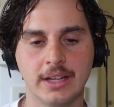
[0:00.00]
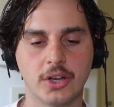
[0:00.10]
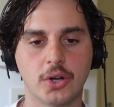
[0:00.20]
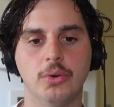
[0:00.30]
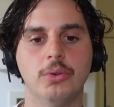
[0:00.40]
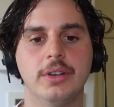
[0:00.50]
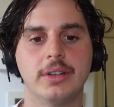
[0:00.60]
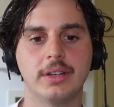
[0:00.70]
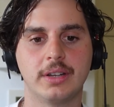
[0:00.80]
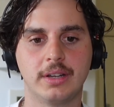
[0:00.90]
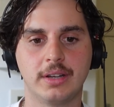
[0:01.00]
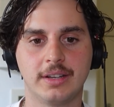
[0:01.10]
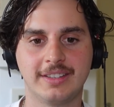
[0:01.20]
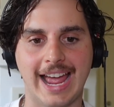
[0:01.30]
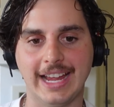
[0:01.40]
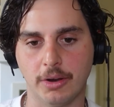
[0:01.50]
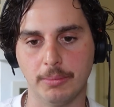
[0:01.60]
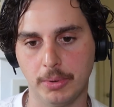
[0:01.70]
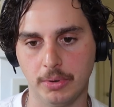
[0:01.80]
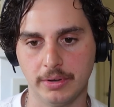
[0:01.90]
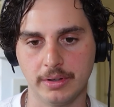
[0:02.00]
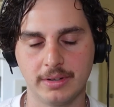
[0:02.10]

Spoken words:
could take on board?